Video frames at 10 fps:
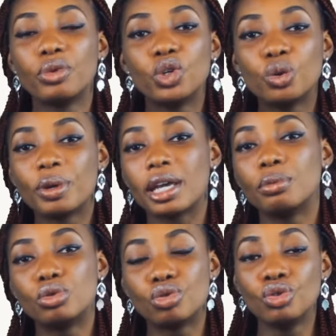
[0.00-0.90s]
you'll be
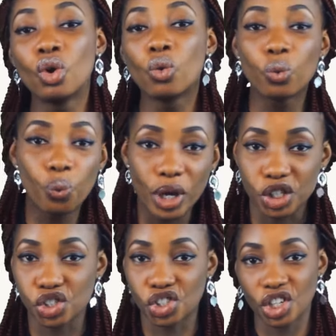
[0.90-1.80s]
able to know
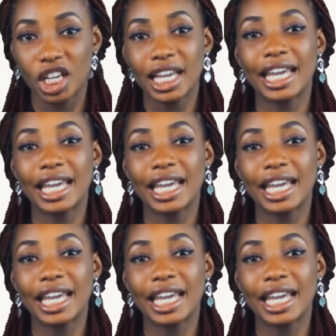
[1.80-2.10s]
which